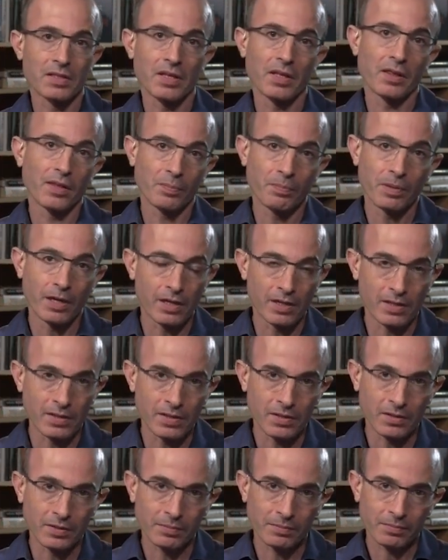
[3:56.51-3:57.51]
in the
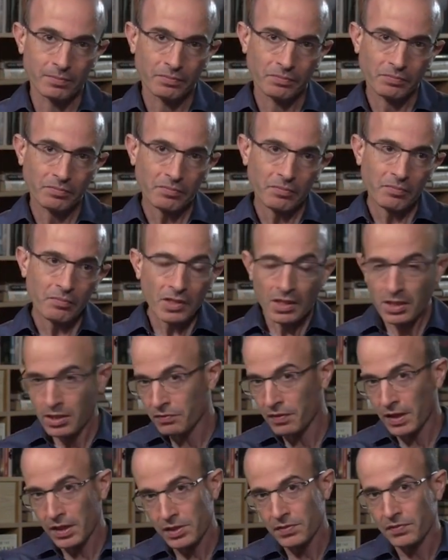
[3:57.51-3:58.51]
past, and
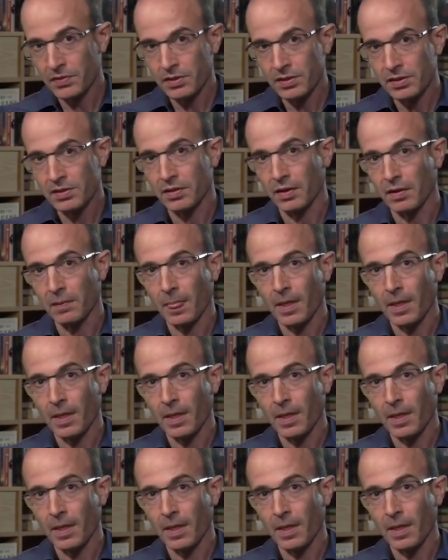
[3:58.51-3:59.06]
vice versa.